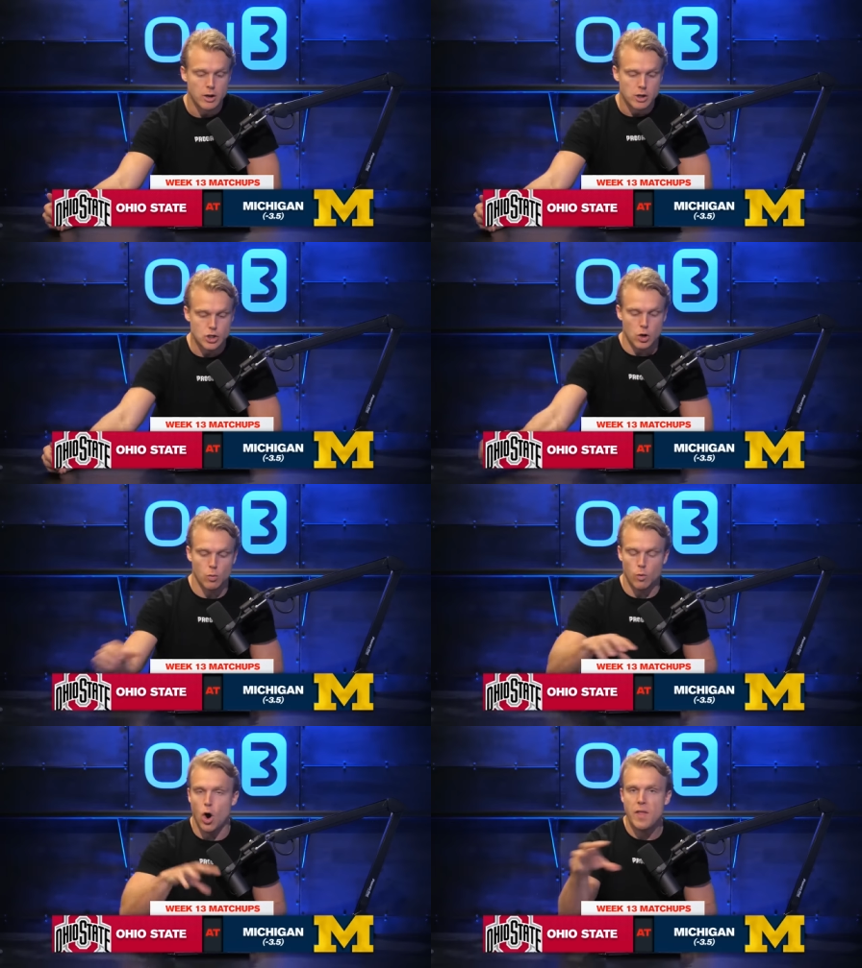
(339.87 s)

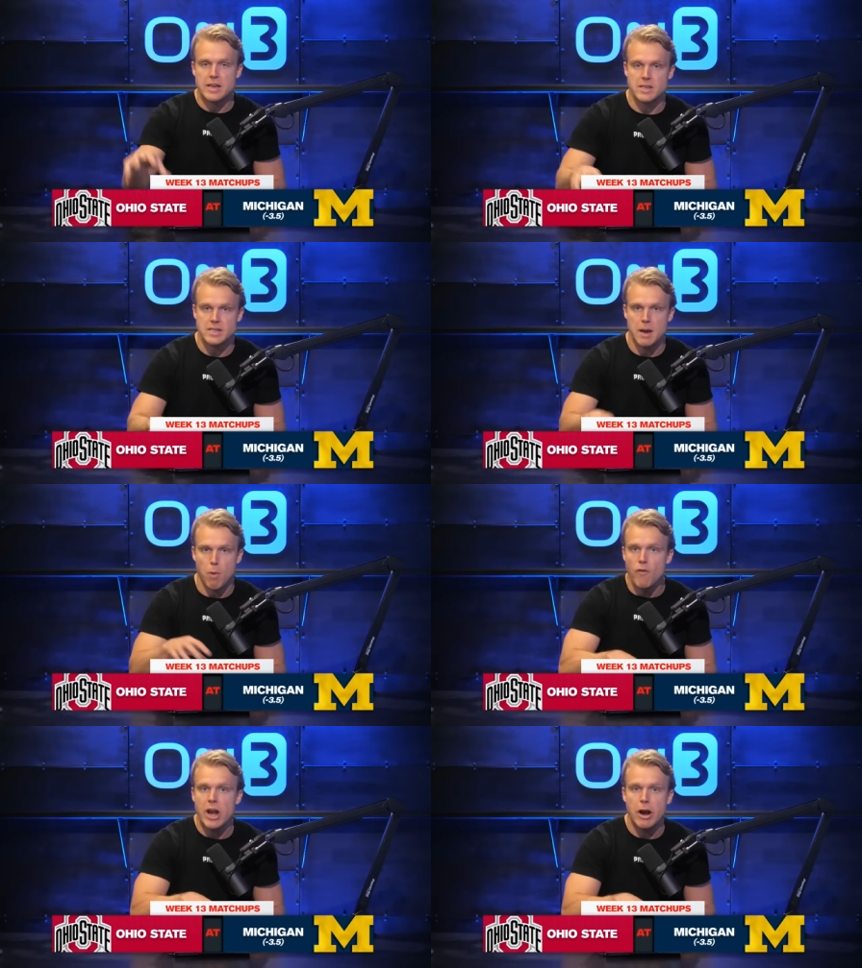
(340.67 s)
So all that's to say,
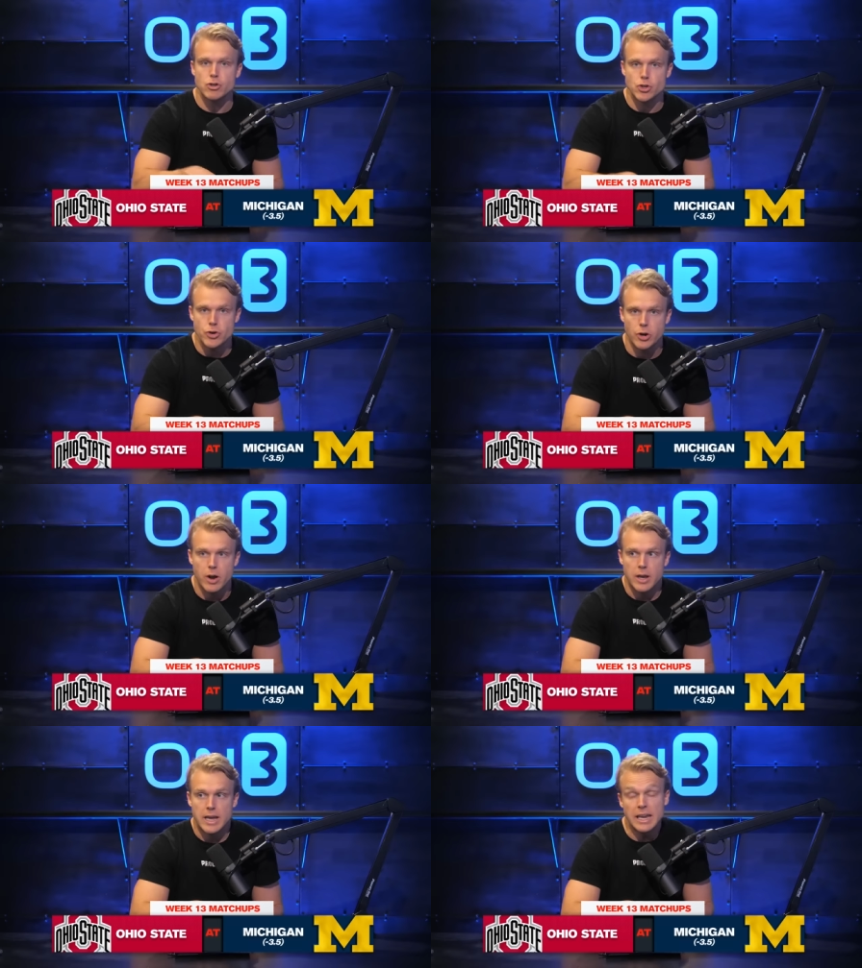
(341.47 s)
Marvin Harrison Junior,
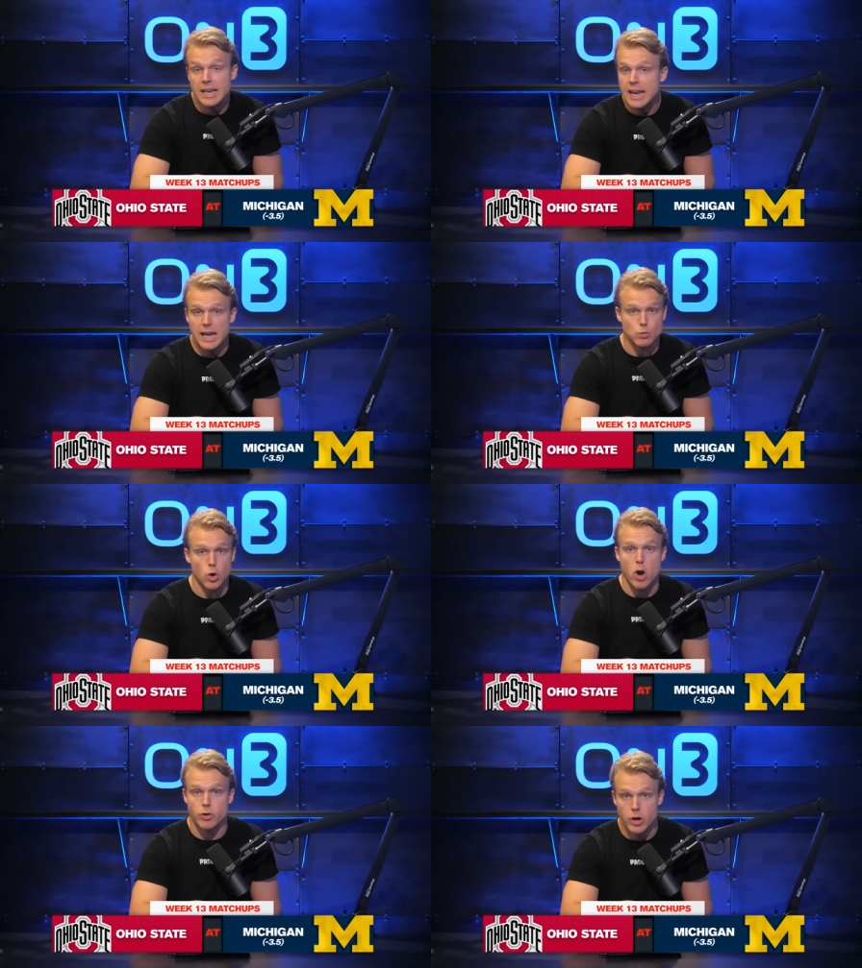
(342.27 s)
he can get his one
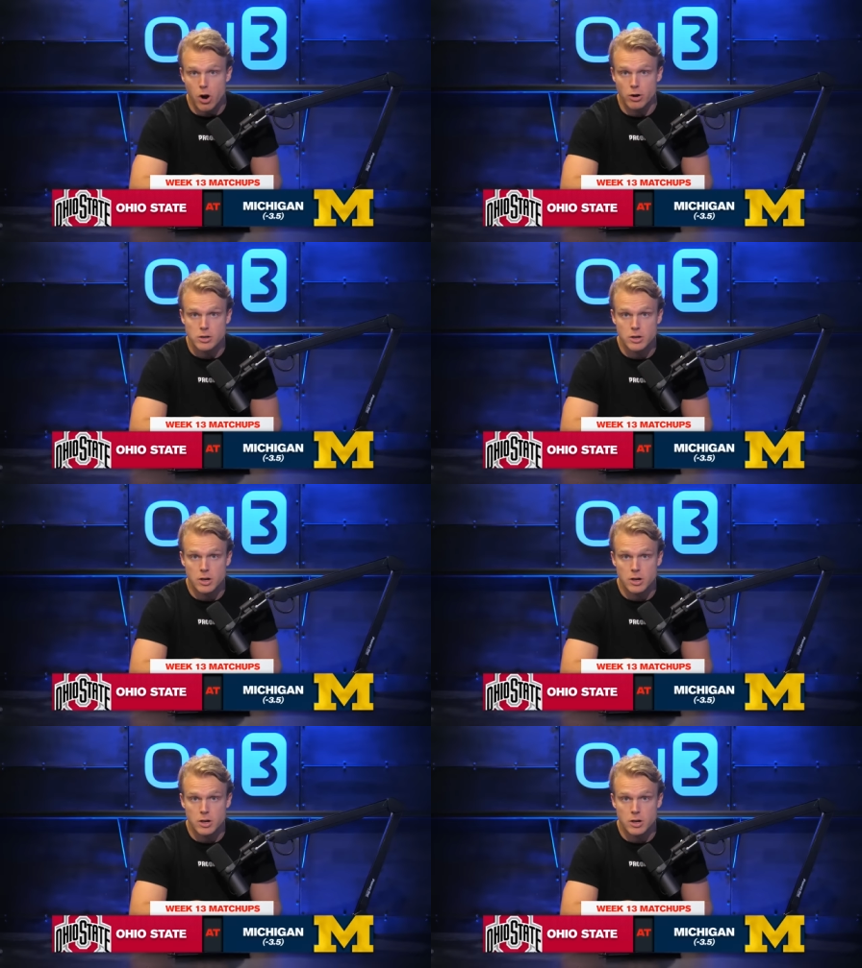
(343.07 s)
hundred yards,